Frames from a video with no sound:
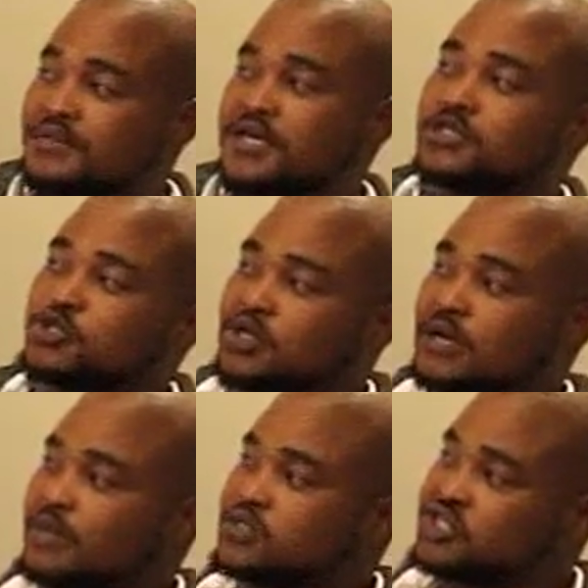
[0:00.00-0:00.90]
I'm here to
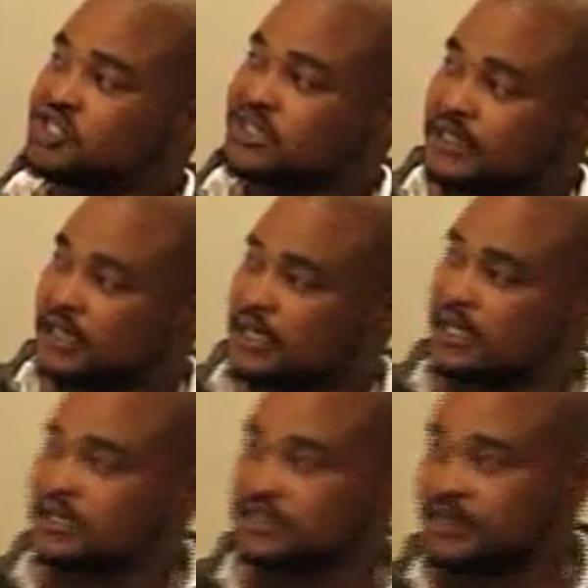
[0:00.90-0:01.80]
talk about digital
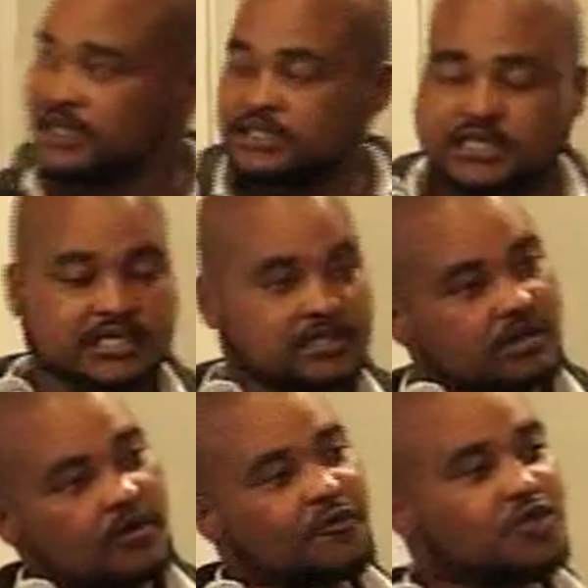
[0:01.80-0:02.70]
academic
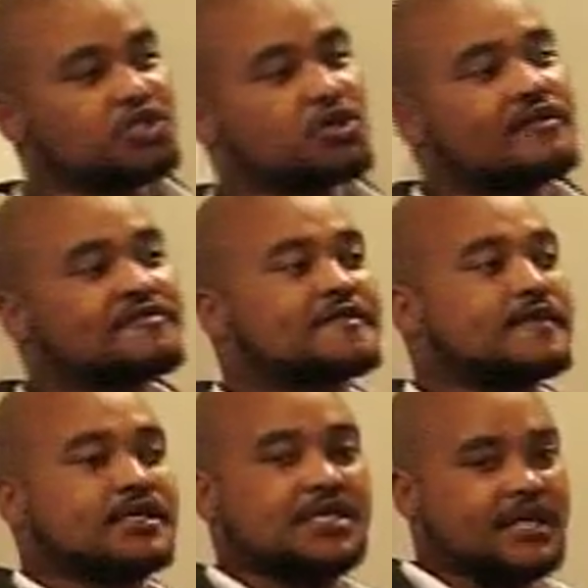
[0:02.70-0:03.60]
literacy, of which you have
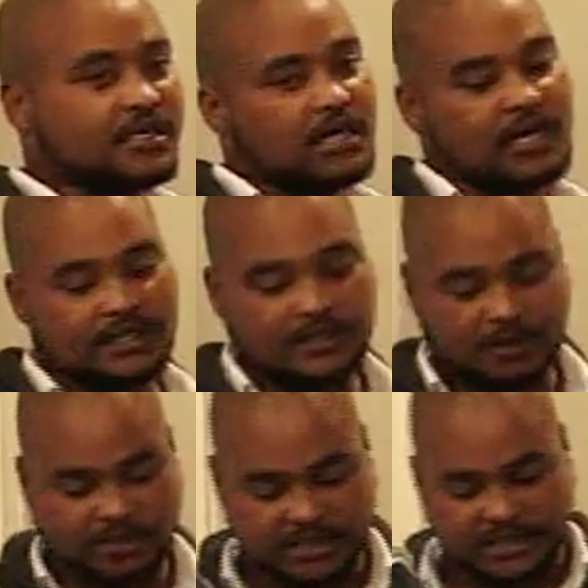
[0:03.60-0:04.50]
heard
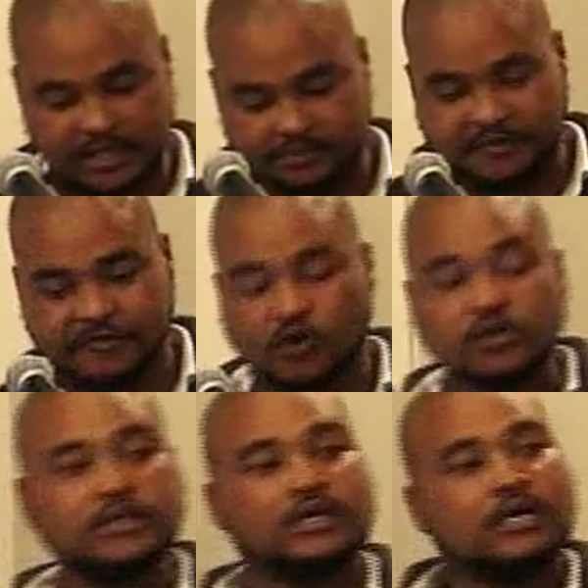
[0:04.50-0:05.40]
about this name
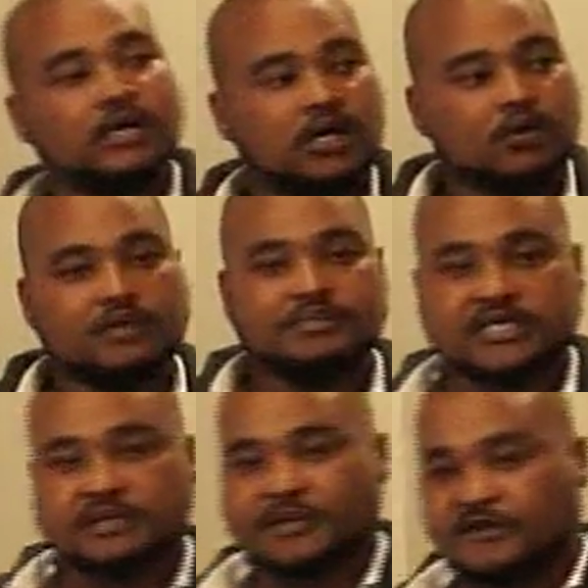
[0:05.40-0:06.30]
before when Mr.